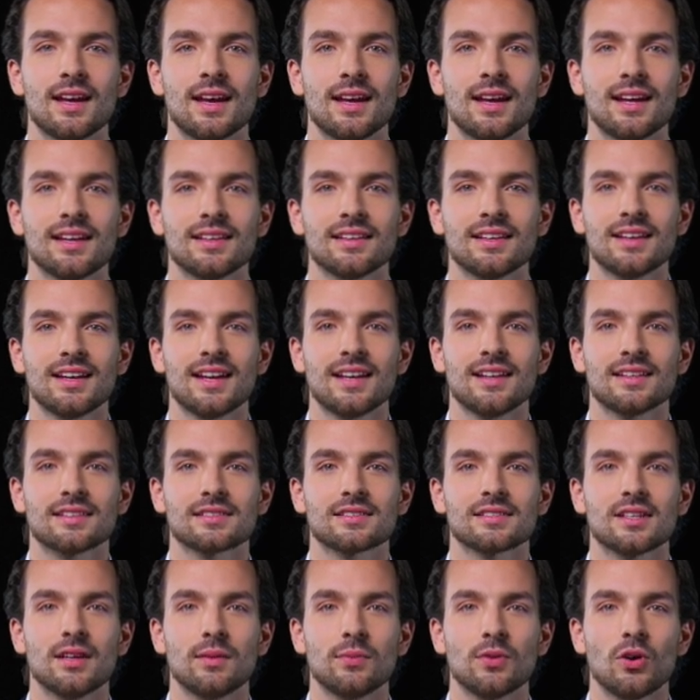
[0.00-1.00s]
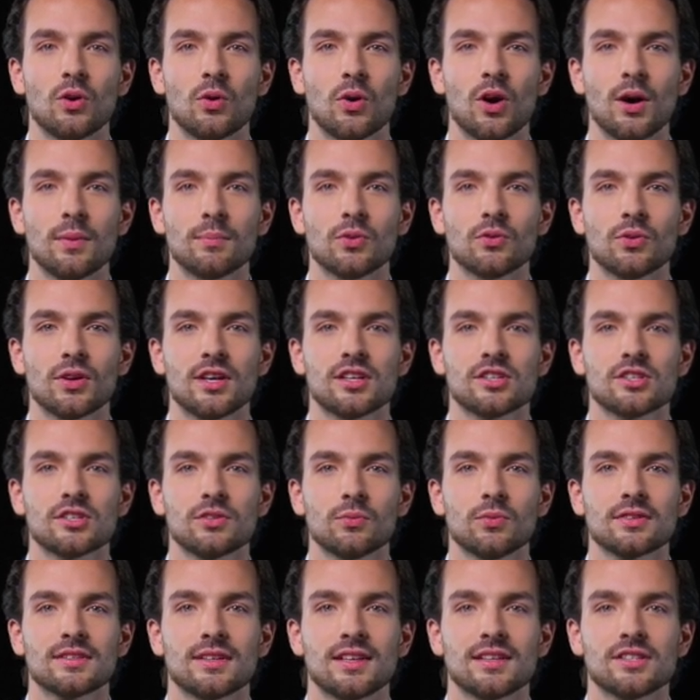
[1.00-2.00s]
indicating some cooperation
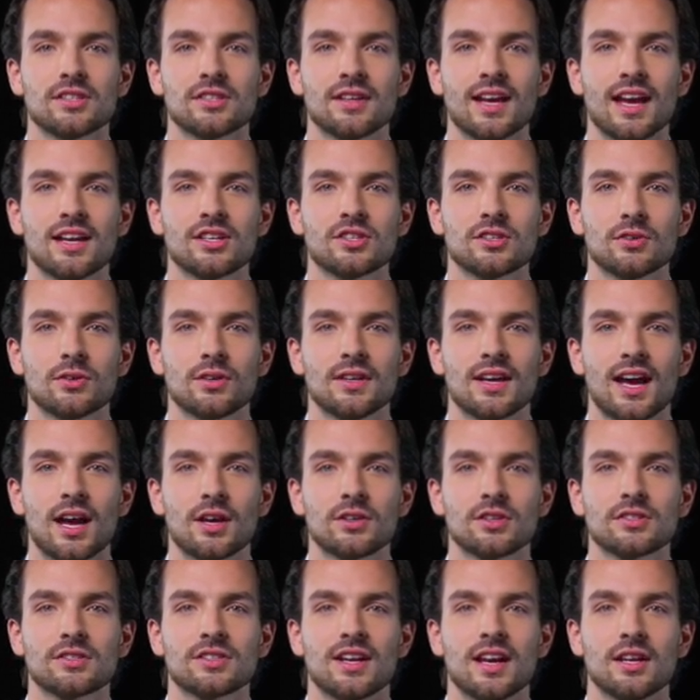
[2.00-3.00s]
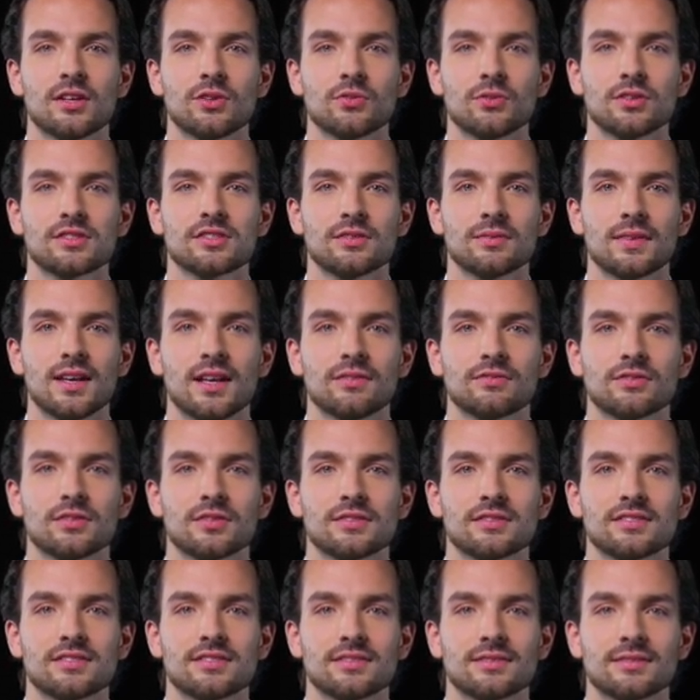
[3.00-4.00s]
with international counterterrorism
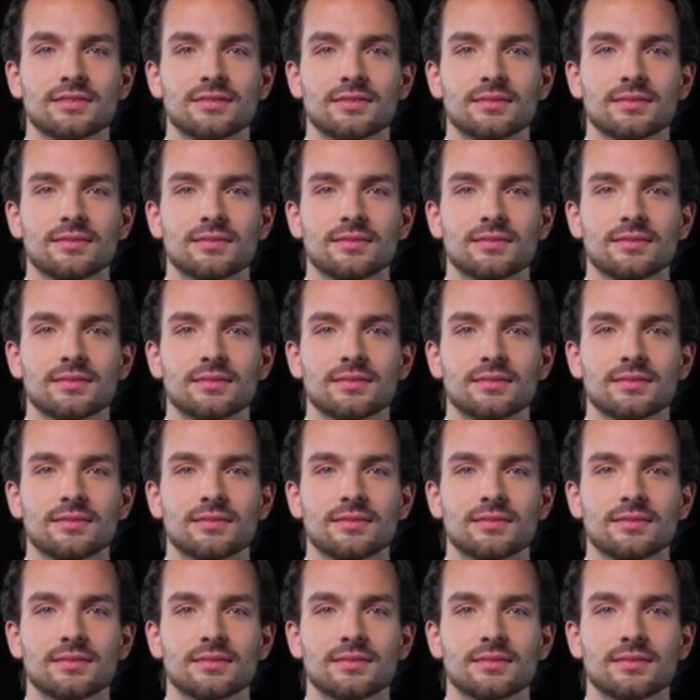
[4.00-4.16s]
efforts.